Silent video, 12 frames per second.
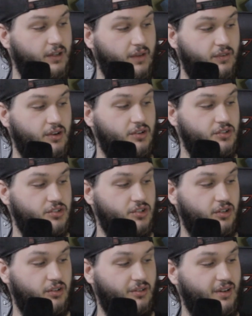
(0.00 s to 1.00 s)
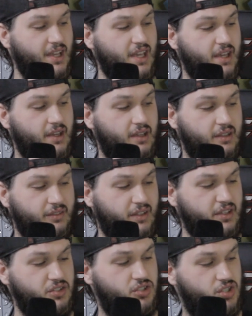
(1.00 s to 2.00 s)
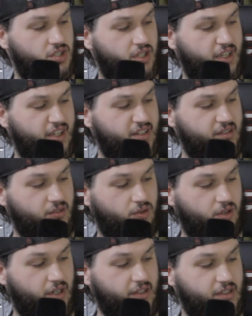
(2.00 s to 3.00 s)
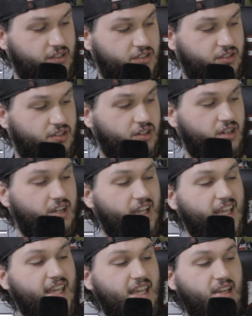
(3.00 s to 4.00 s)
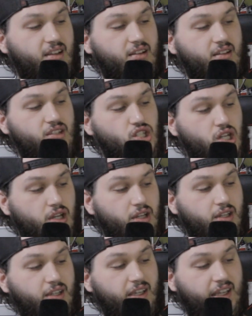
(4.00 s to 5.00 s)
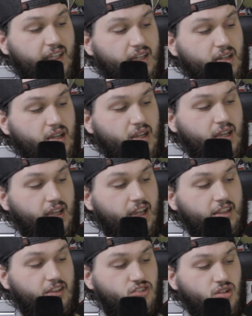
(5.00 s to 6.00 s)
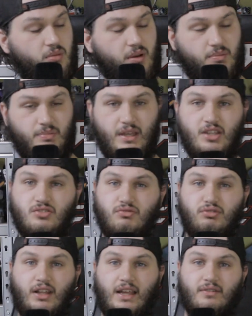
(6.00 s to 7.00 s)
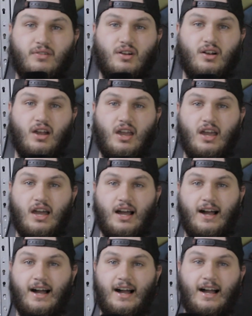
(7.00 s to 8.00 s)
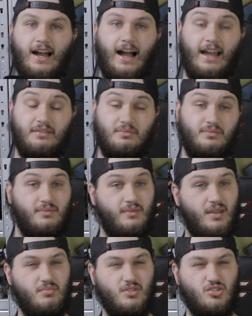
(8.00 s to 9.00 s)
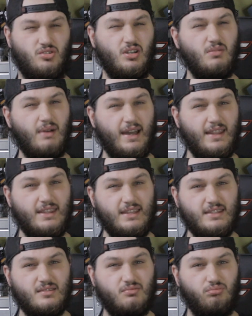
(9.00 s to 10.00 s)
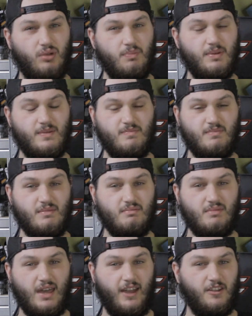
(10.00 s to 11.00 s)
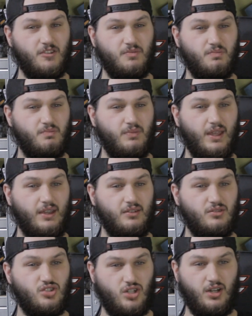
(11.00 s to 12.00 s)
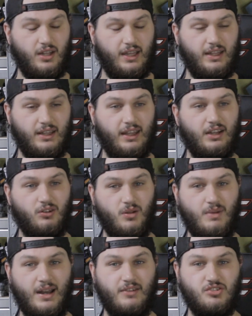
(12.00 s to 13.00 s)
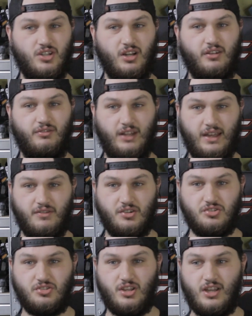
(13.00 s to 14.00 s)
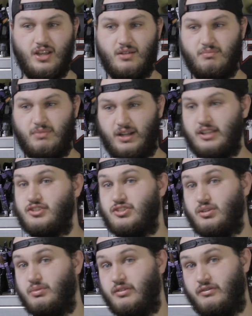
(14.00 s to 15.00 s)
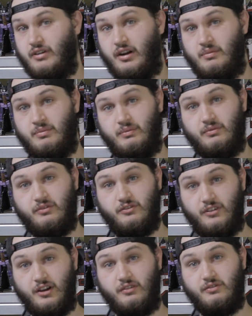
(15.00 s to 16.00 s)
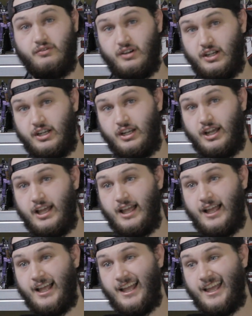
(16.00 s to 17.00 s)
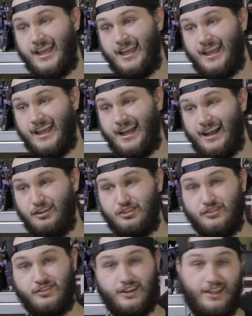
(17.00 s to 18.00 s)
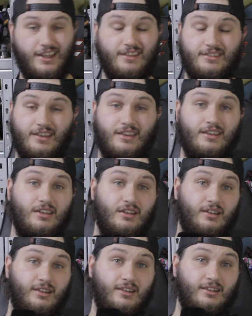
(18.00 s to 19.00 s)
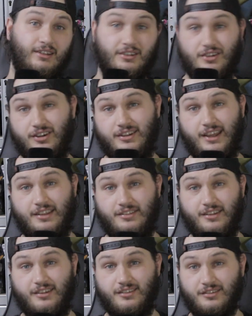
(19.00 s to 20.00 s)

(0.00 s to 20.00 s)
Their flavor Skr'eech In, or is it Skr'eech In, is a strawberry peach flavor. Uh, I am intrigued by this. Rip It has like generic, like like real mine have generic flavors, but could still be very very fun. How different is it? Let's go and taste it.